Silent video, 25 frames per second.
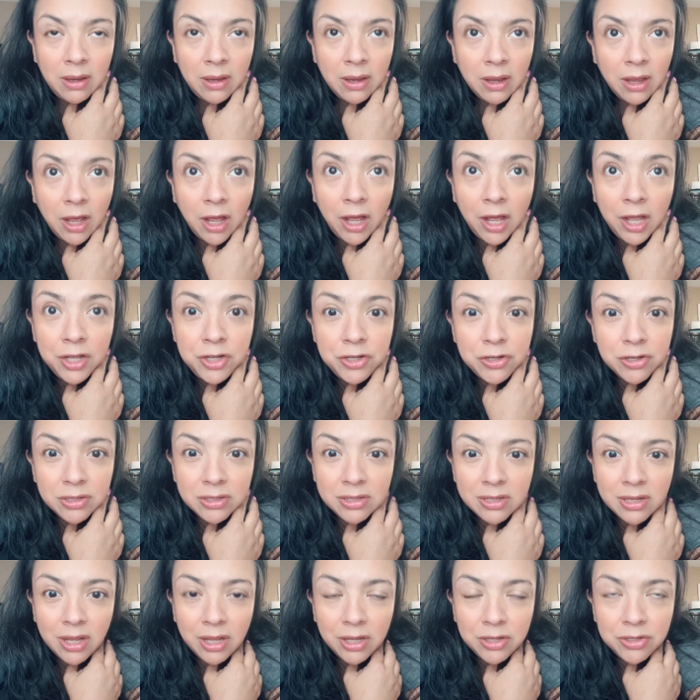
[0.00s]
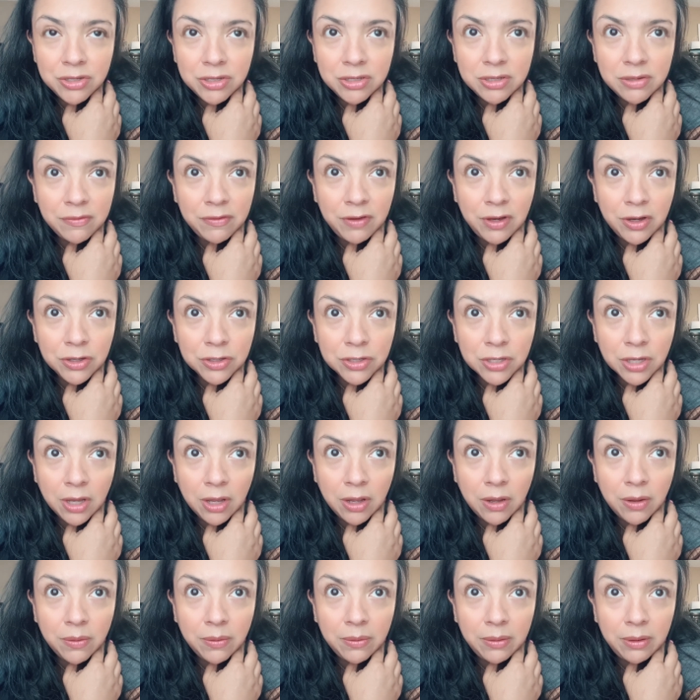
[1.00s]
hundreds and hundreds of years
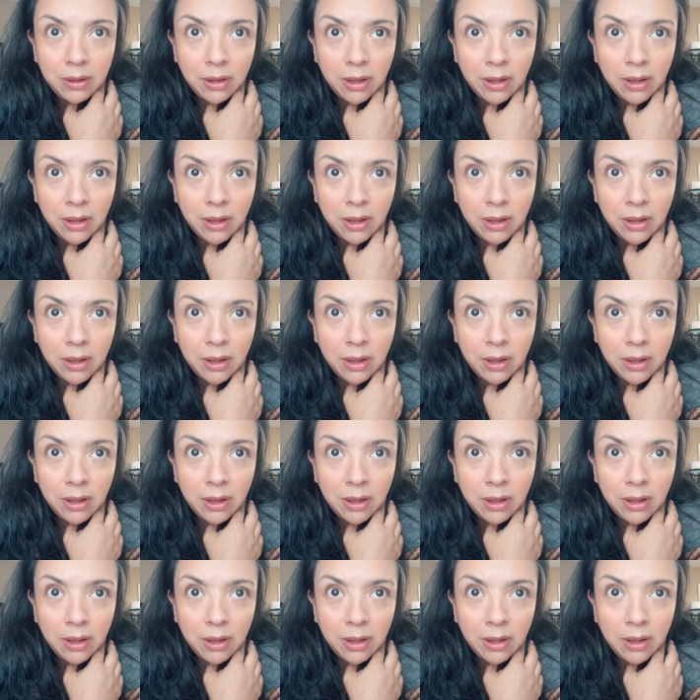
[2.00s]
ago,